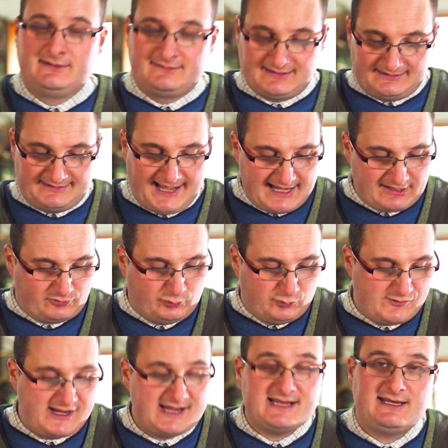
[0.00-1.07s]
So that's
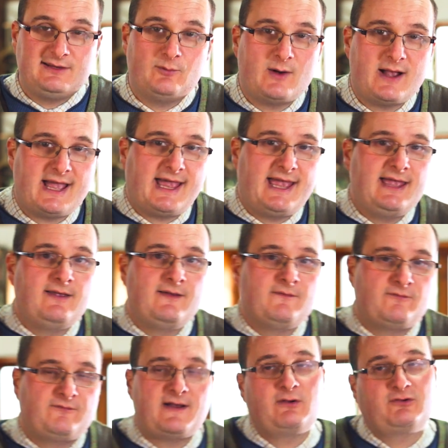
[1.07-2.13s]
really where
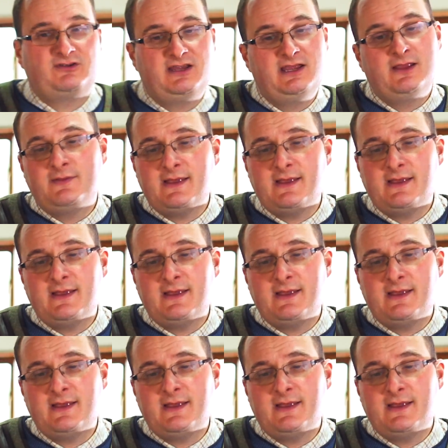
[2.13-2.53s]
Fausti,